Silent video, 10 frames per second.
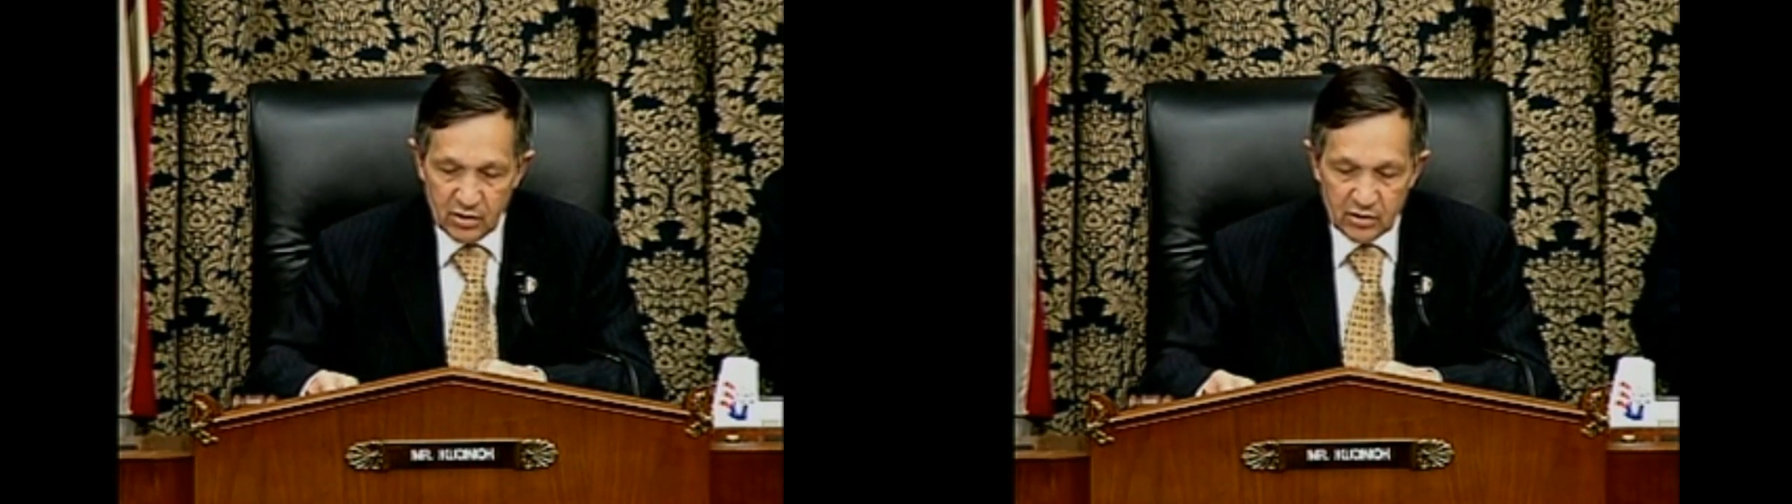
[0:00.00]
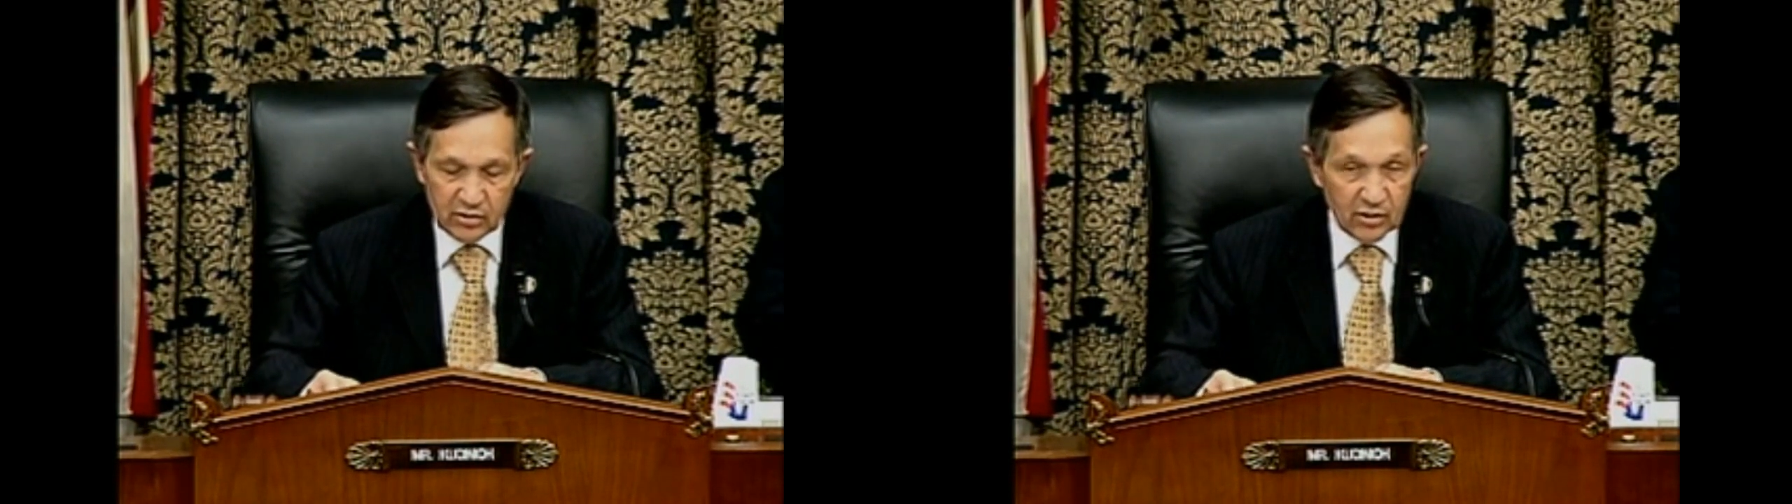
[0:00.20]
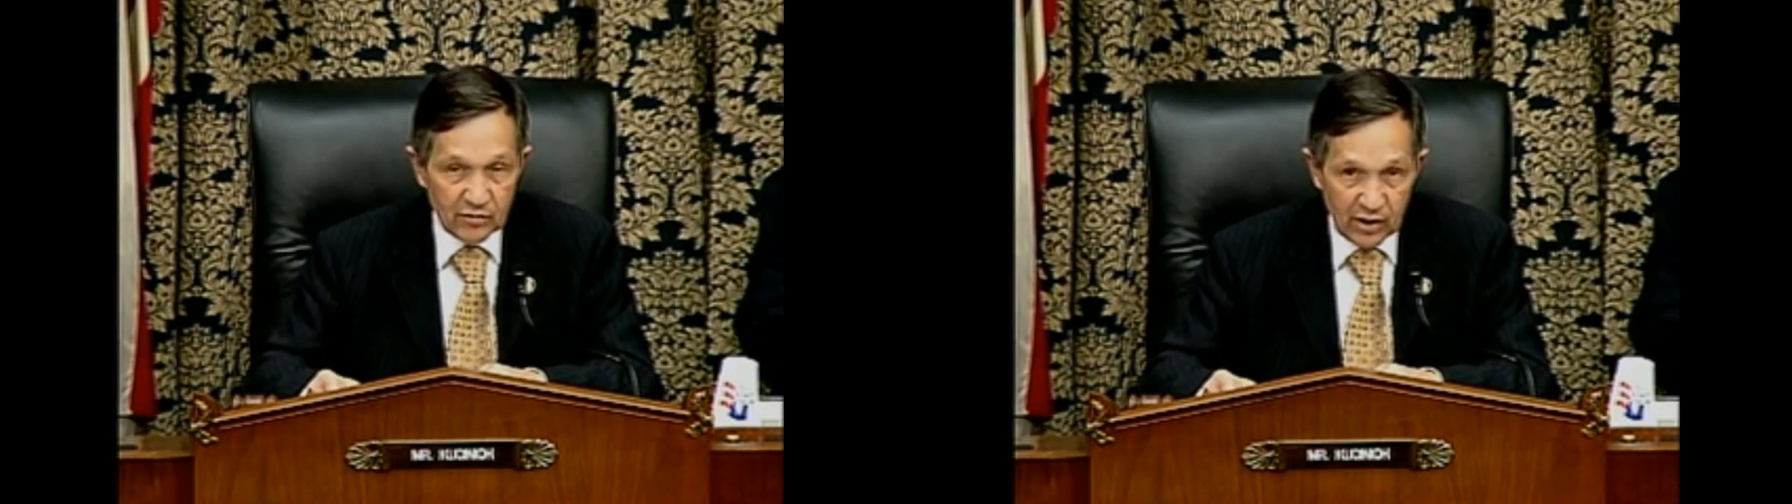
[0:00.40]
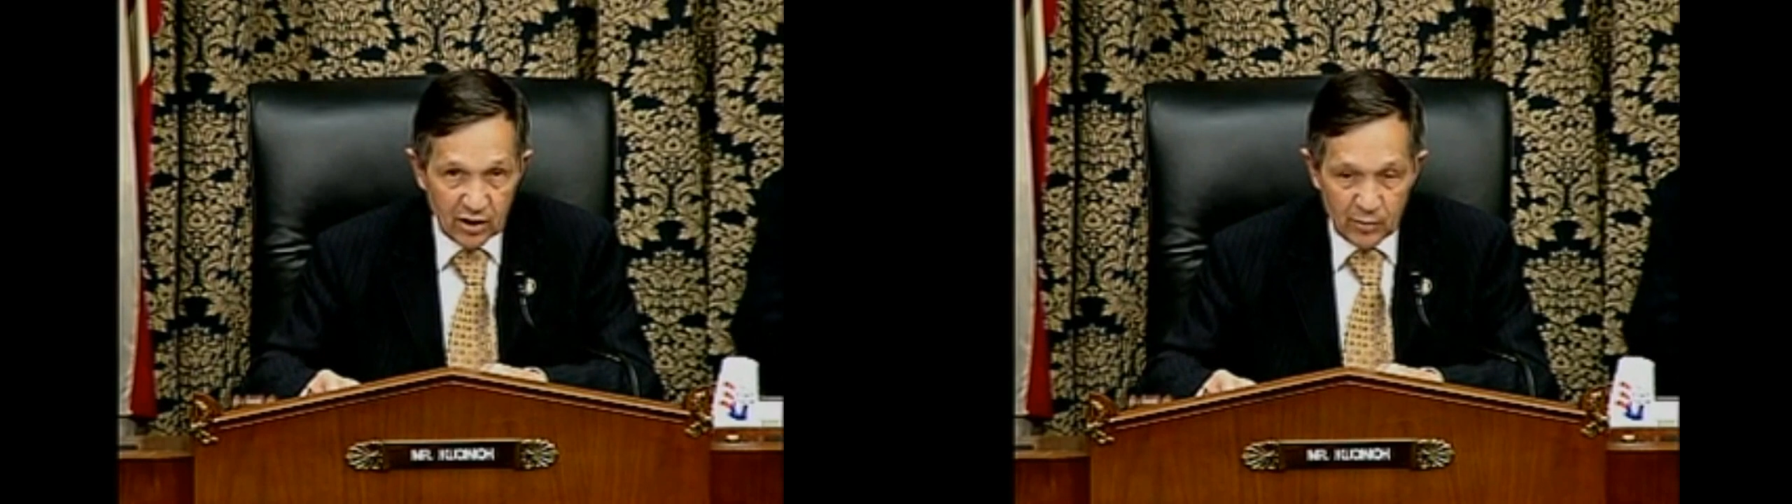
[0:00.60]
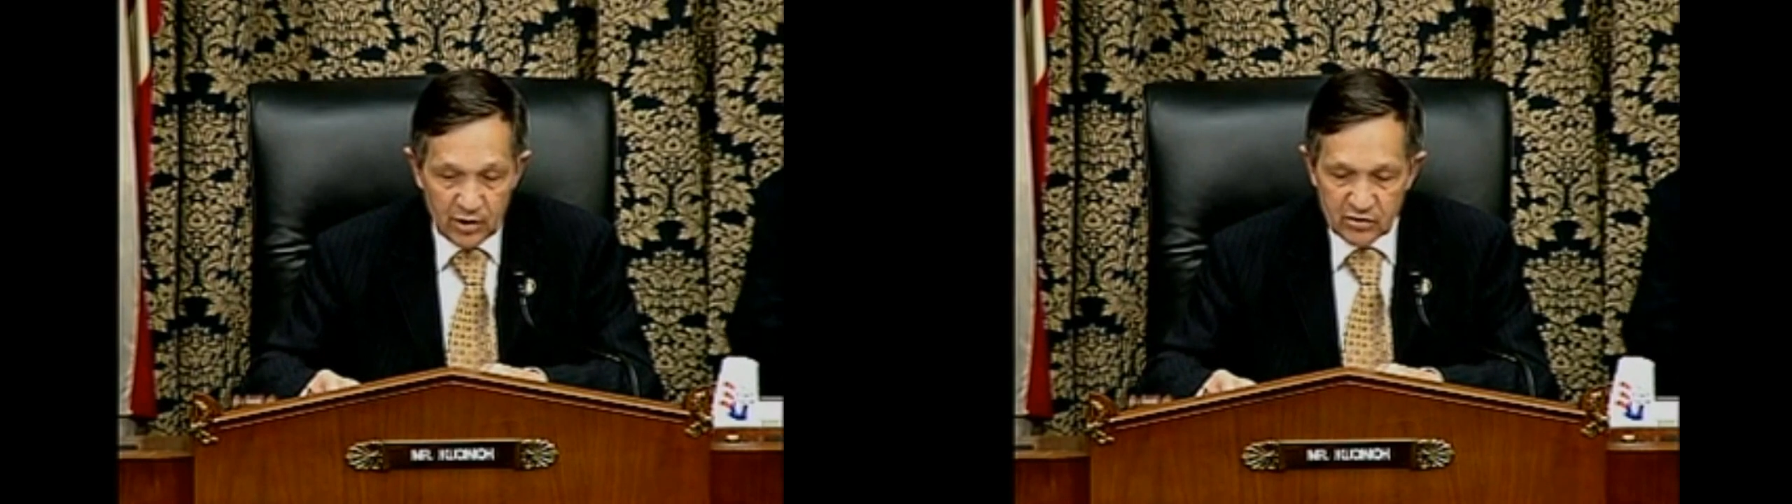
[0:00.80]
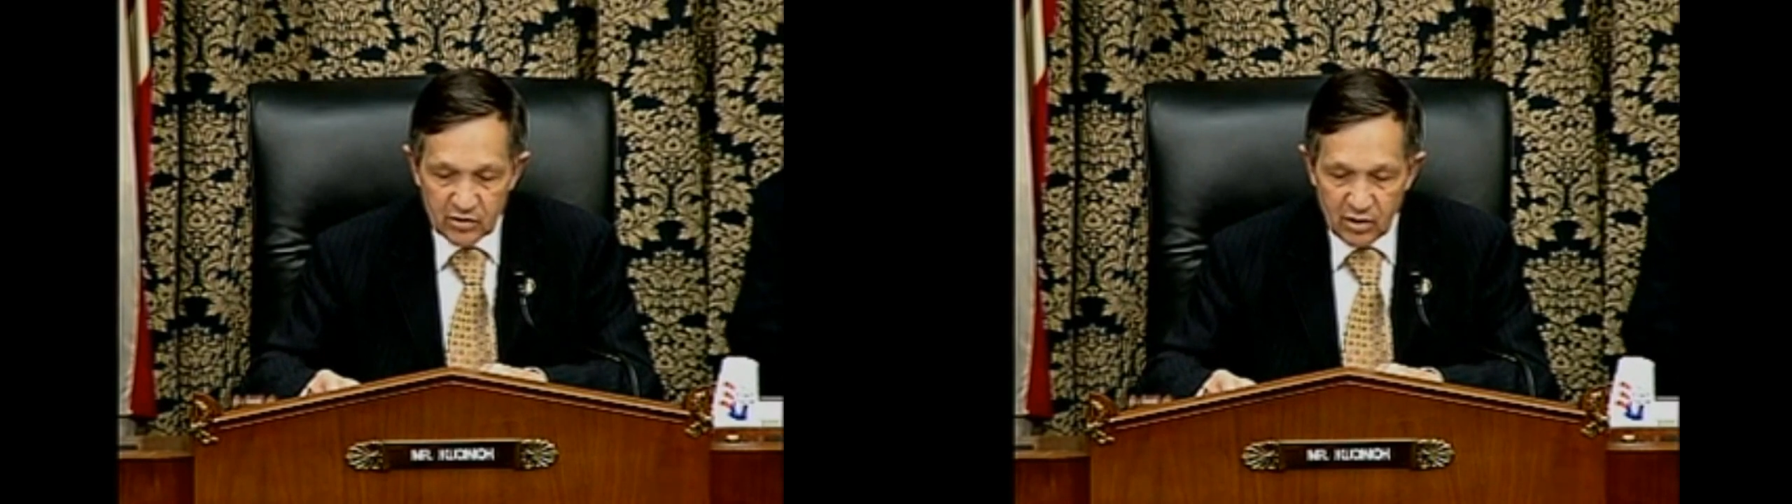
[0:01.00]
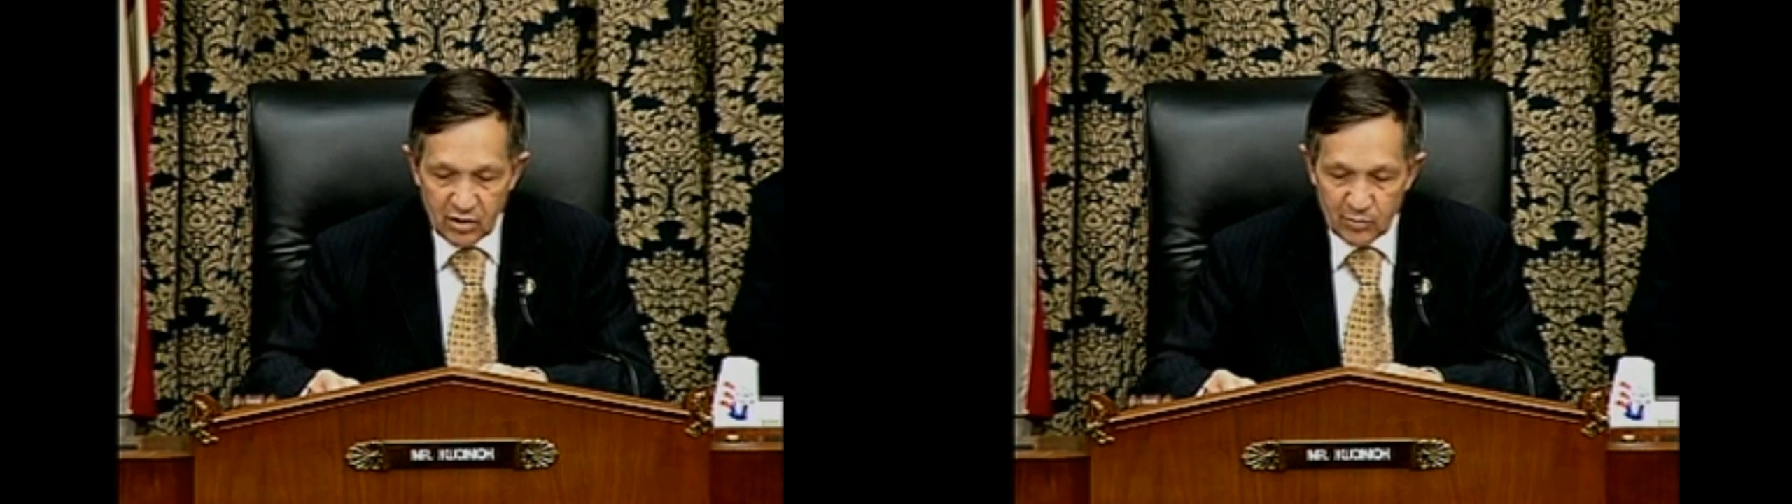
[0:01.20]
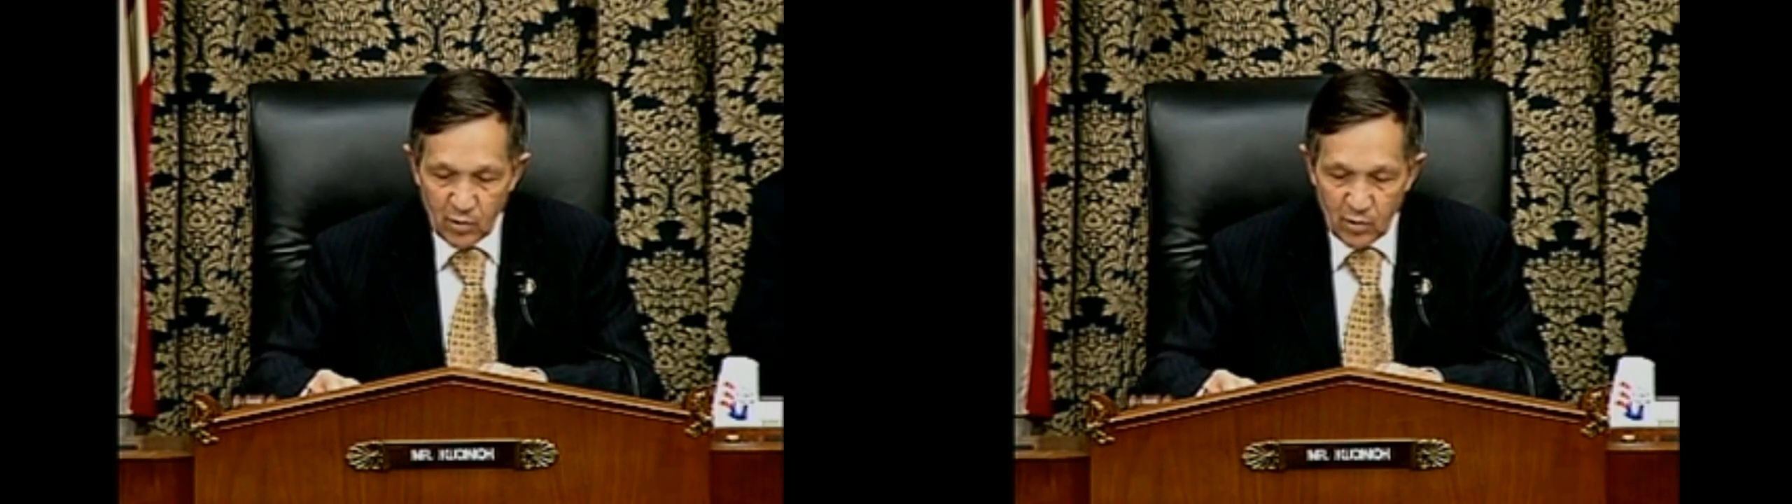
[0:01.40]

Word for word: The development of,